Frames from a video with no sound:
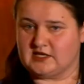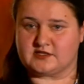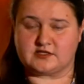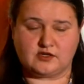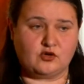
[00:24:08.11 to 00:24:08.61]

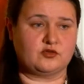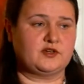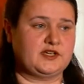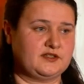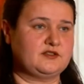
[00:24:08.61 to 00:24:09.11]
Yes.
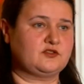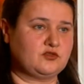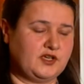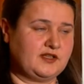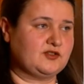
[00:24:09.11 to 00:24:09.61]
Oh, and
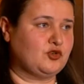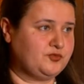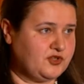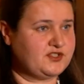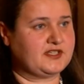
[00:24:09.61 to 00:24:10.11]
two
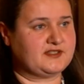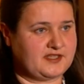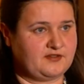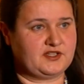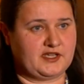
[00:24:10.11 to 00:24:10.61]
helicopters and
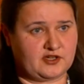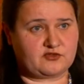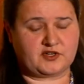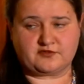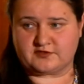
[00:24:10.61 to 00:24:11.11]
seven
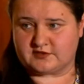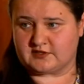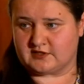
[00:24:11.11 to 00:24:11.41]
aircraft.